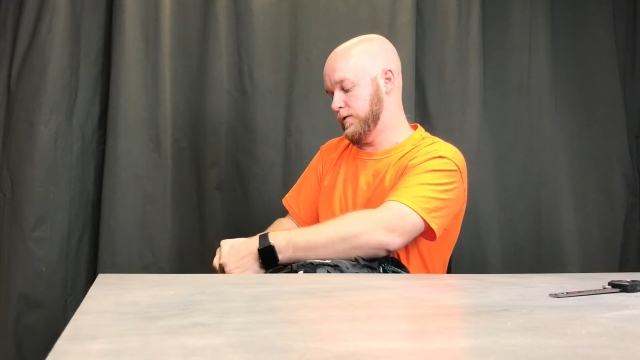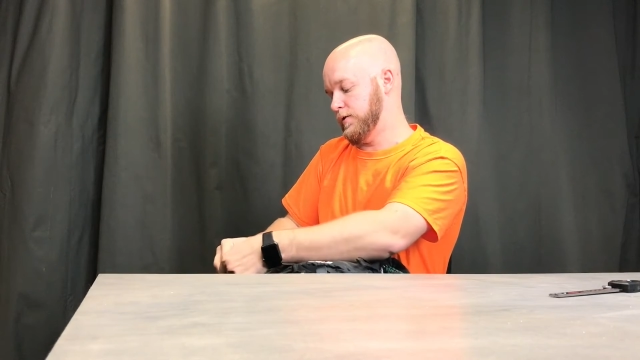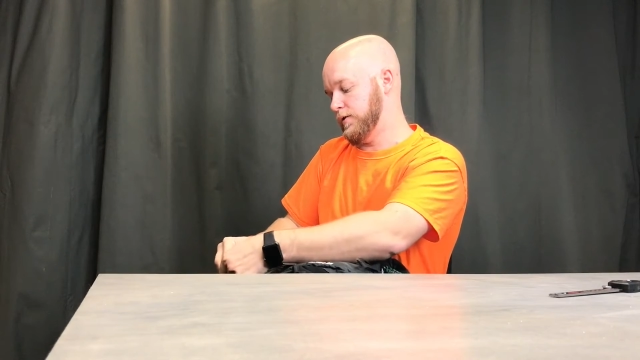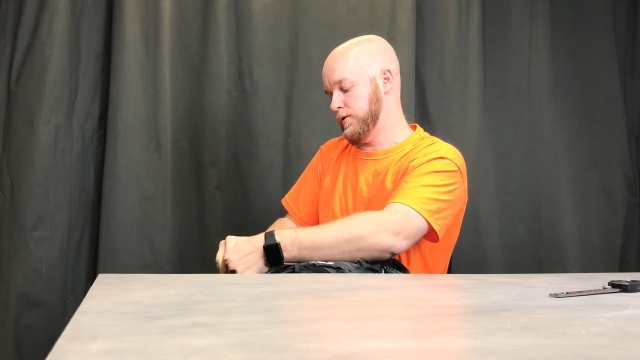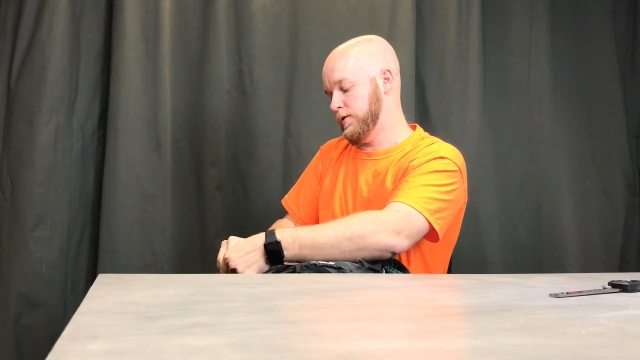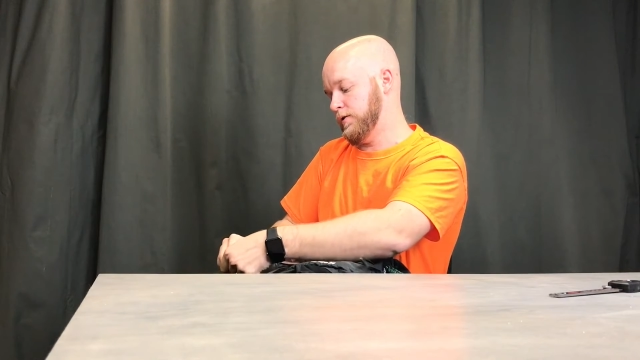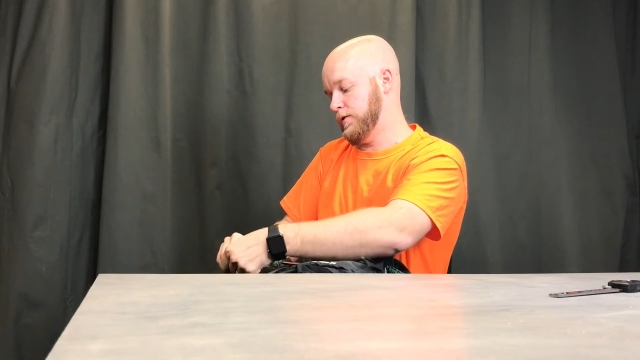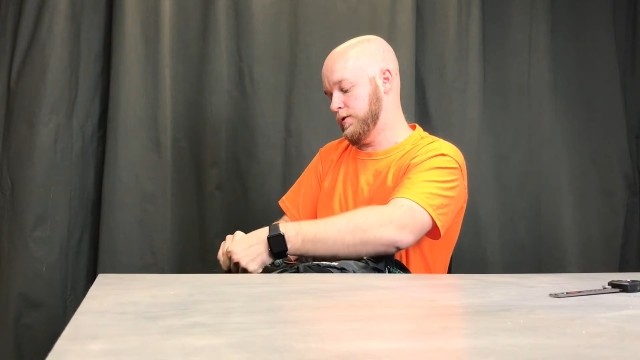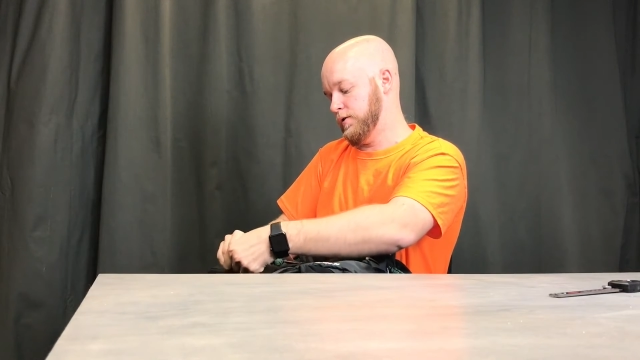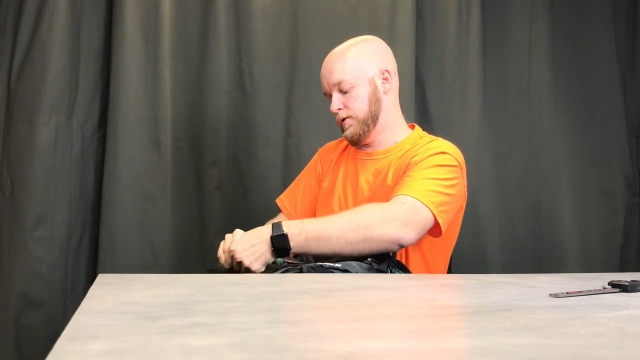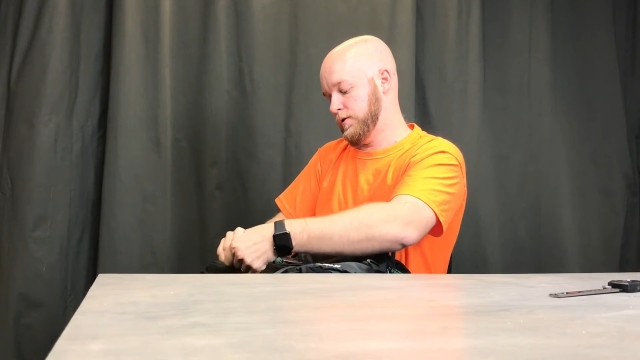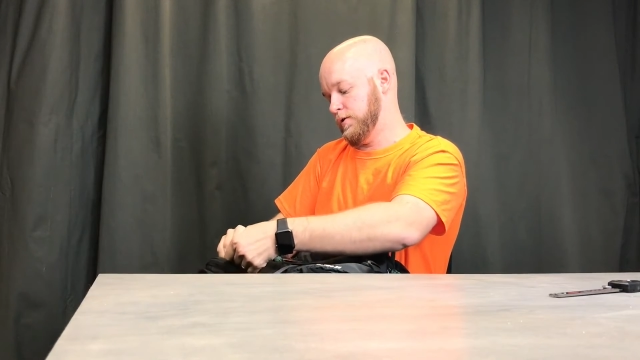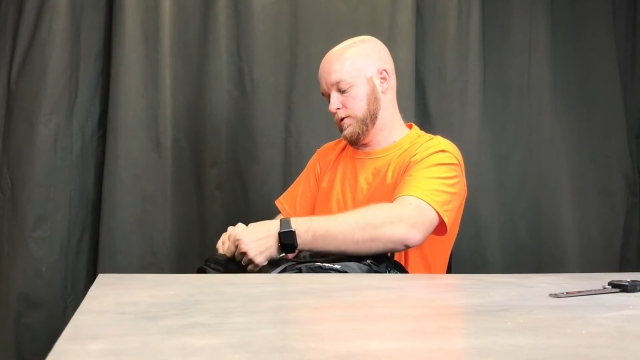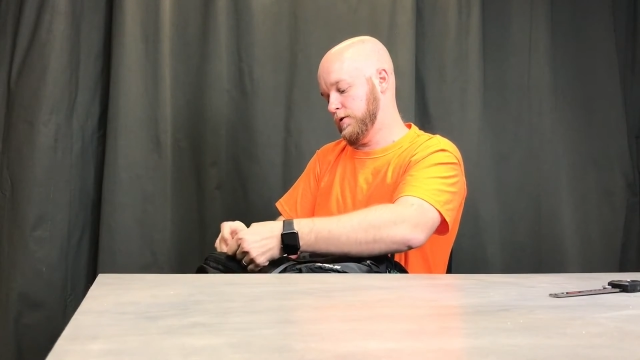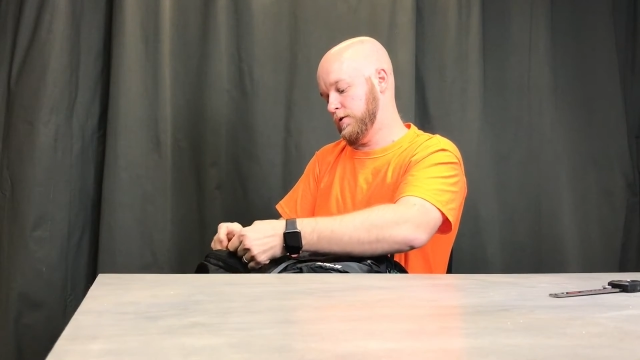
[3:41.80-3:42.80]

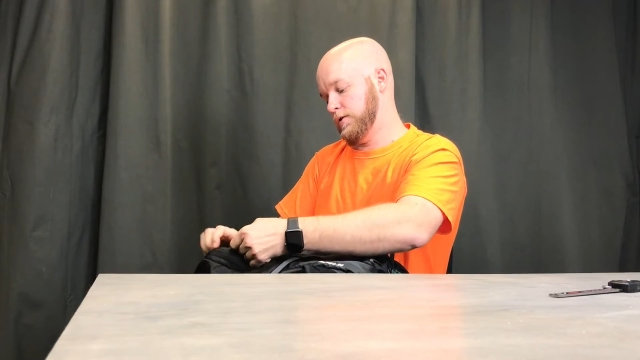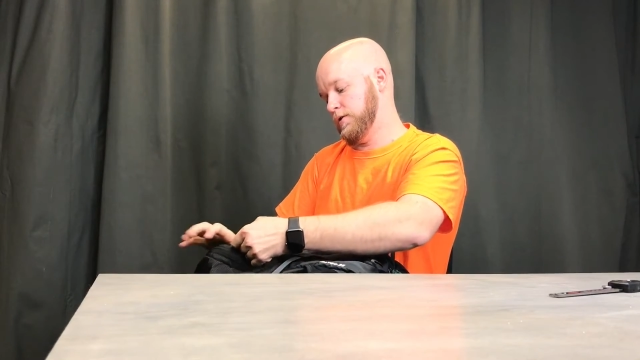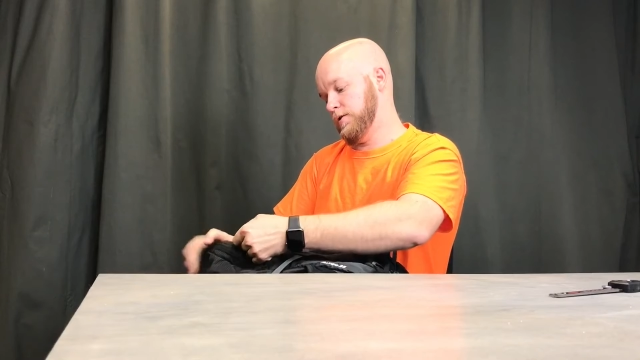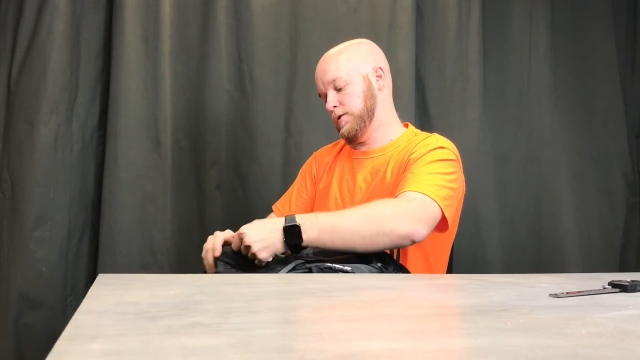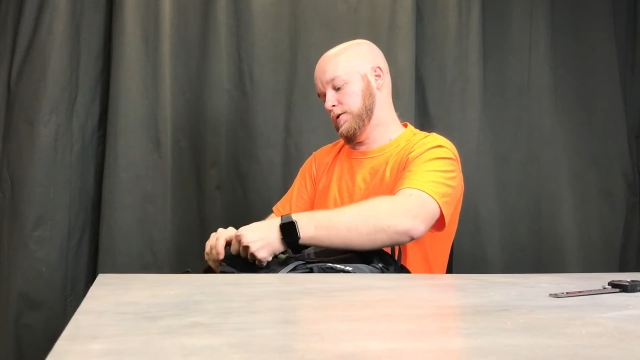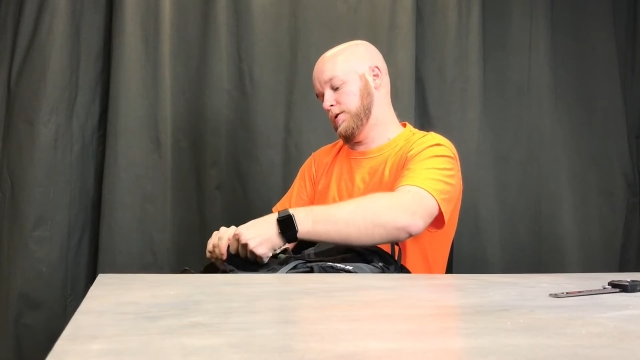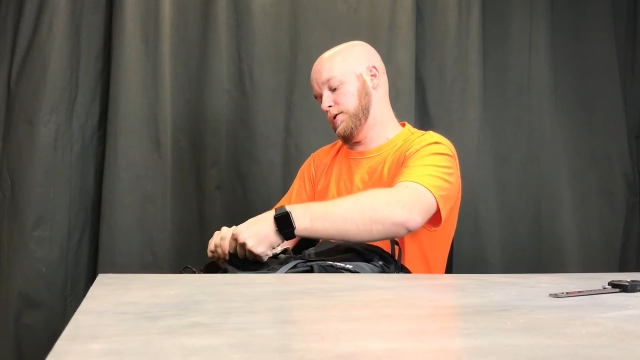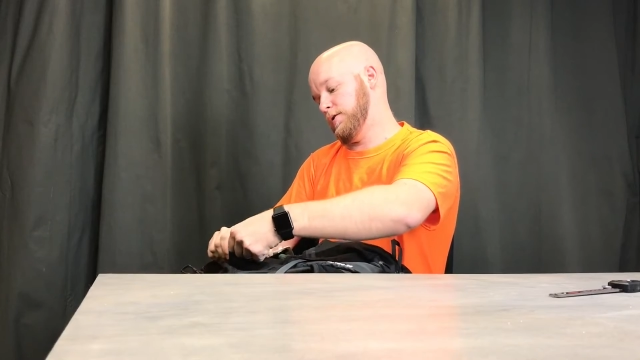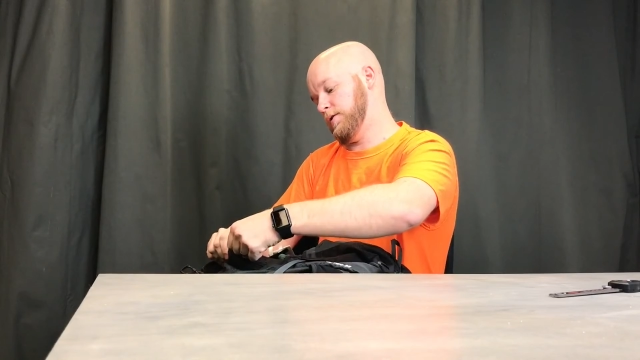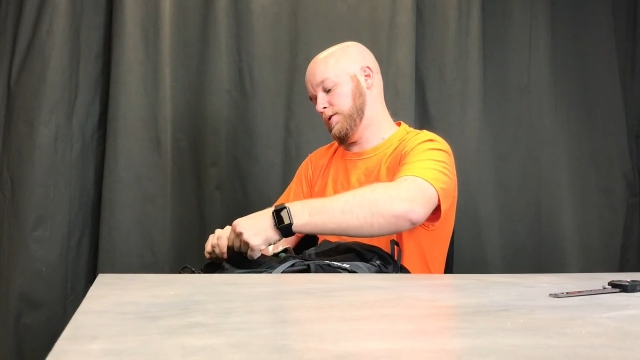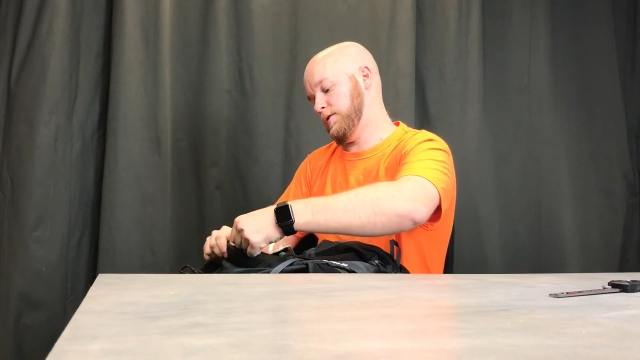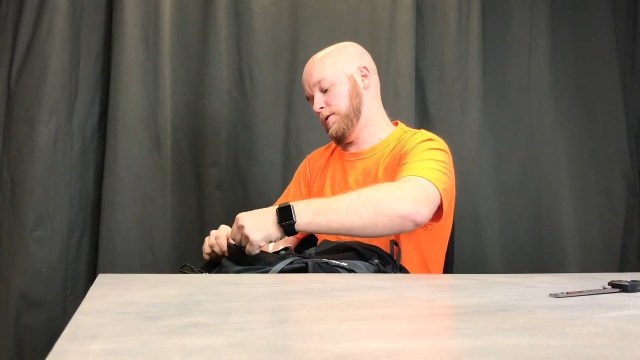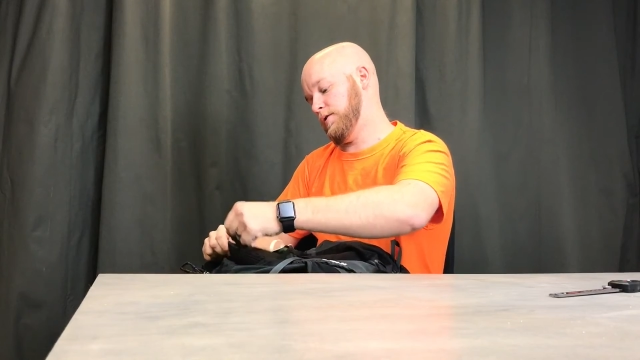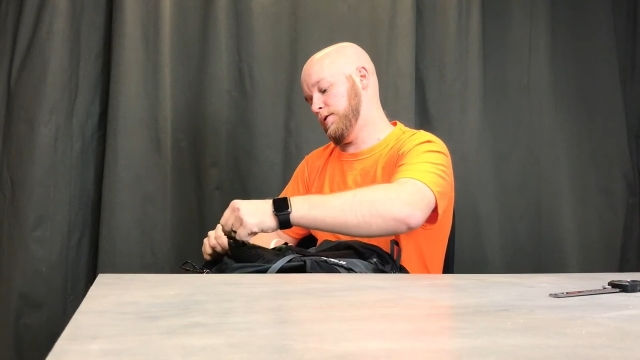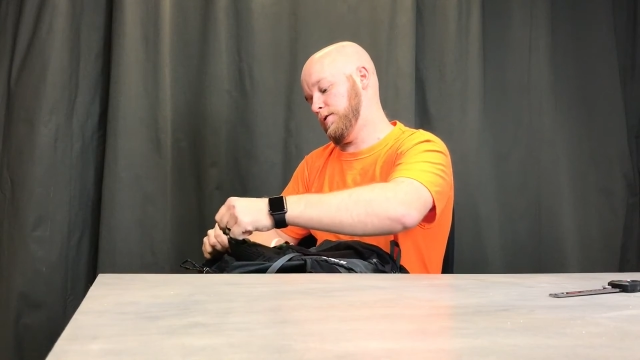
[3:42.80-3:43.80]
Nothing is said.